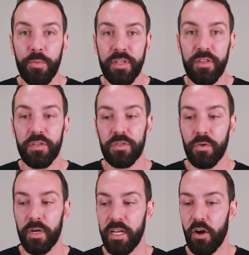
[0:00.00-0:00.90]
within the
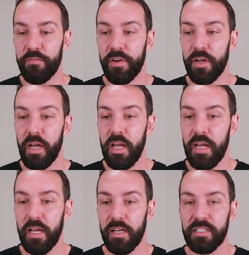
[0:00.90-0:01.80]
story. Offer
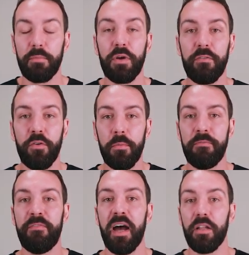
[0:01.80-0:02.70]
some form of
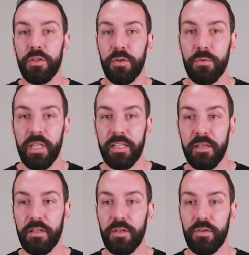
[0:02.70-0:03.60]
value that
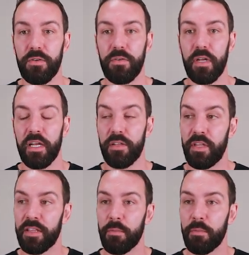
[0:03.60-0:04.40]
the